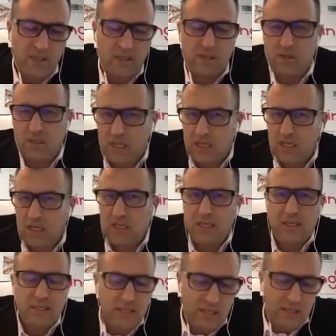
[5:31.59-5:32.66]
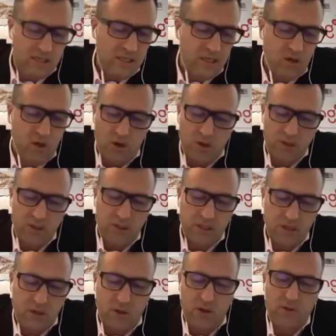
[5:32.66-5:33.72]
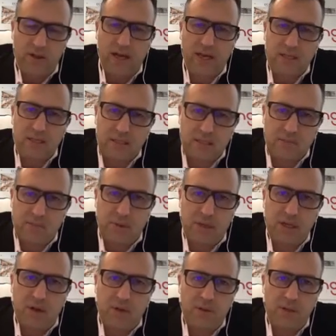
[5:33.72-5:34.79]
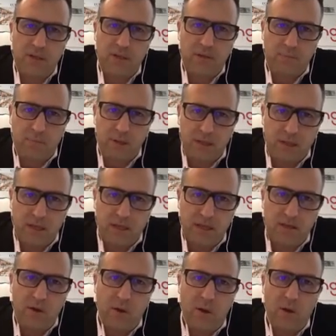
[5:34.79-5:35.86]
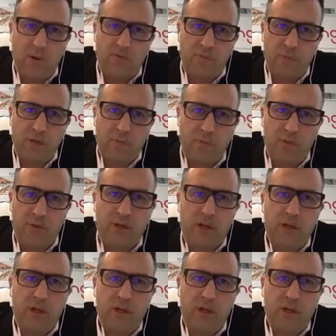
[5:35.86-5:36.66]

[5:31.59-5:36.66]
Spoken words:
utilities, cleaning costs, and all that simply on the ability of people